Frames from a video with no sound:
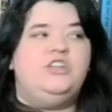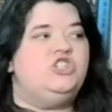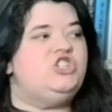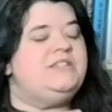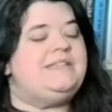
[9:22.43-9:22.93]

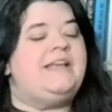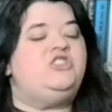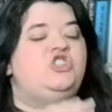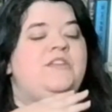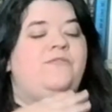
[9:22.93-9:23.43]
She
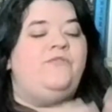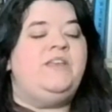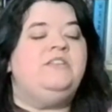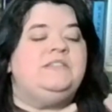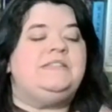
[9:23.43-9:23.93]
says she
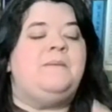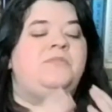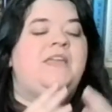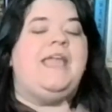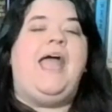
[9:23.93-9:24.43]
feels
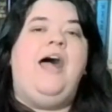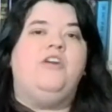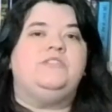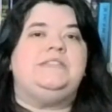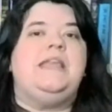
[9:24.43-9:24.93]
something
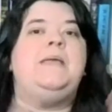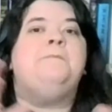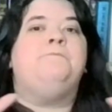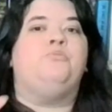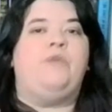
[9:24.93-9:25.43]
else
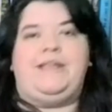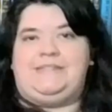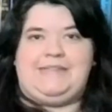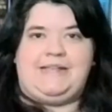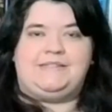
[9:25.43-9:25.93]

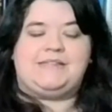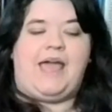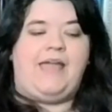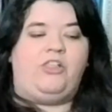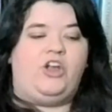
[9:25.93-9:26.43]
embracing
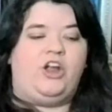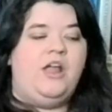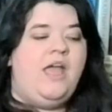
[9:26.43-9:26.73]
Skyelar,